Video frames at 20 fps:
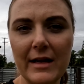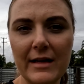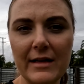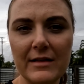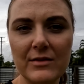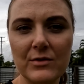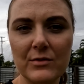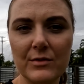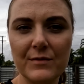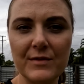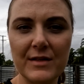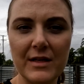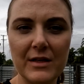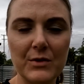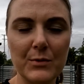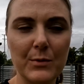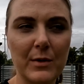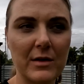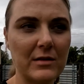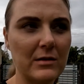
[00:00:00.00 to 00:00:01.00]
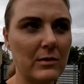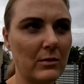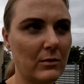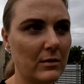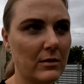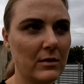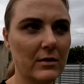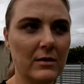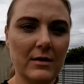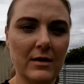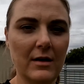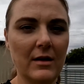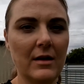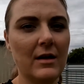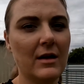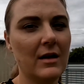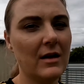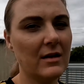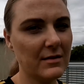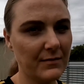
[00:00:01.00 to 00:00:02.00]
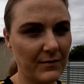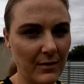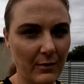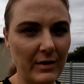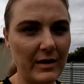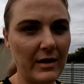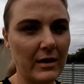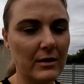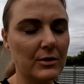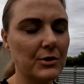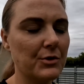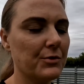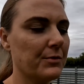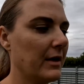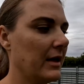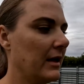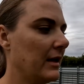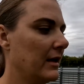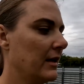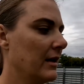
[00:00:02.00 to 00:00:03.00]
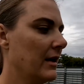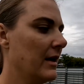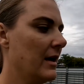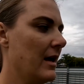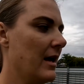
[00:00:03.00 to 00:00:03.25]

lady sort of said to us, look, it's a very young tree